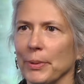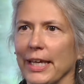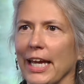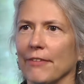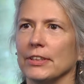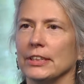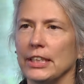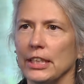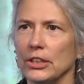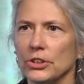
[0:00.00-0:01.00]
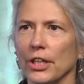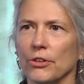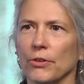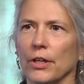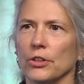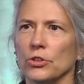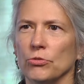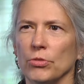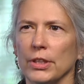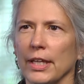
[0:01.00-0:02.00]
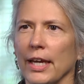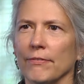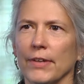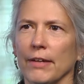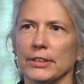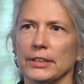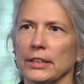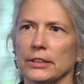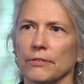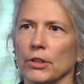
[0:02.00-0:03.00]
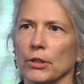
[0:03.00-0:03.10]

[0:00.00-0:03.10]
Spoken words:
but they have to see each other on the street. They have to have a sense of